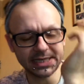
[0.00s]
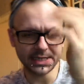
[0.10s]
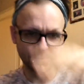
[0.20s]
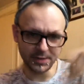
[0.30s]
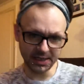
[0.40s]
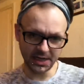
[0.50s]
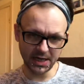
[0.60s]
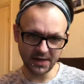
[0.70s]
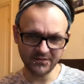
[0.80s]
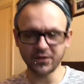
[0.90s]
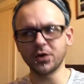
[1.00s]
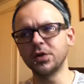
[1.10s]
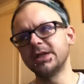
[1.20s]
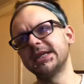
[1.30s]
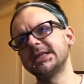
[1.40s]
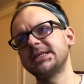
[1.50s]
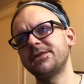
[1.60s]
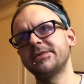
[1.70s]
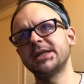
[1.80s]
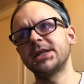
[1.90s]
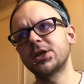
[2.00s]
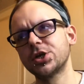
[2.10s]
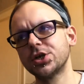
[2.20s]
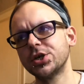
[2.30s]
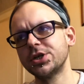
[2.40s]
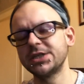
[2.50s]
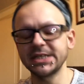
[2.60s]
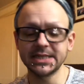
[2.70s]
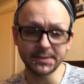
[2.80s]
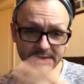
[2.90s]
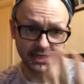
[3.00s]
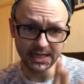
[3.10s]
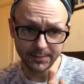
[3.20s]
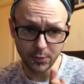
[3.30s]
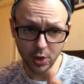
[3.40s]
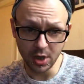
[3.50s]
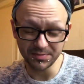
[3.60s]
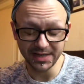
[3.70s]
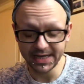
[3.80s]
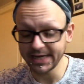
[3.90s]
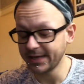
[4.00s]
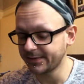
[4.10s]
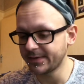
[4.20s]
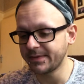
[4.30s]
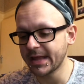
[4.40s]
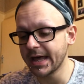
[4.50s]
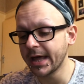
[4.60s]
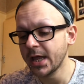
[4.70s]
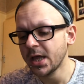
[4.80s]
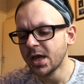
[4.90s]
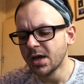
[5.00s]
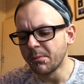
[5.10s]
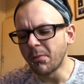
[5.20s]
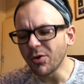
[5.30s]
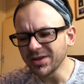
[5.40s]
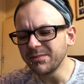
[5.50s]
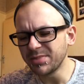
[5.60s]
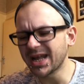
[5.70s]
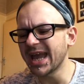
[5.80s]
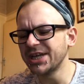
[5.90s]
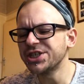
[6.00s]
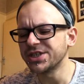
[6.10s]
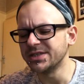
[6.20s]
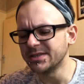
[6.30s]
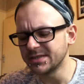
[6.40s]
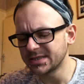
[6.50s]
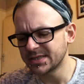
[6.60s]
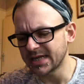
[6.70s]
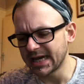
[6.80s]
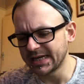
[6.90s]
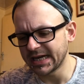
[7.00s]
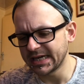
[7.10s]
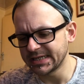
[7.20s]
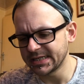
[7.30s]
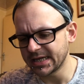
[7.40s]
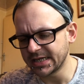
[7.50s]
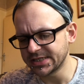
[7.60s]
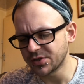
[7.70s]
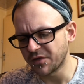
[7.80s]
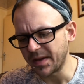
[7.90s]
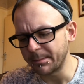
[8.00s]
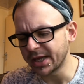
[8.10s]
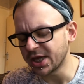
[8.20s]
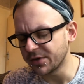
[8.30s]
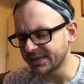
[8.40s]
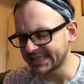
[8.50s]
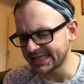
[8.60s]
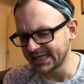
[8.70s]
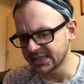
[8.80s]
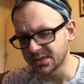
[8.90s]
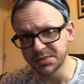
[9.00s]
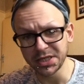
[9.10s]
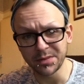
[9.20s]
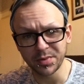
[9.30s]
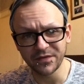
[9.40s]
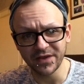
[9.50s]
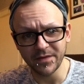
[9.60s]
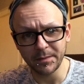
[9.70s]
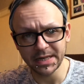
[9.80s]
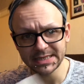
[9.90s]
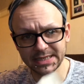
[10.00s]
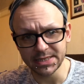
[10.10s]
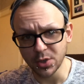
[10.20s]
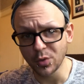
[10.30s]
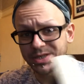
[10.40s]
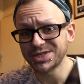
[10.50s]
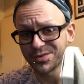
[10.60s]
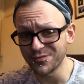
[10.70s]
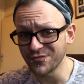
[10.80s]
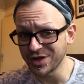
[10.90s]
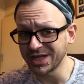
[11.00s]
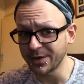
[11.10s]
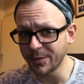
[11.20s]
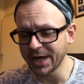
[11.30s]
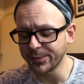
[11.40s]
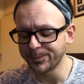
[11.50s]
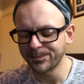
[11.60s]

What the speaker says: Is he really evil? Is he really good? Is it slightly more complicated than that? Moral implications and sort of ambiguity is something that Buffy the Vampire Slayer has always done really well.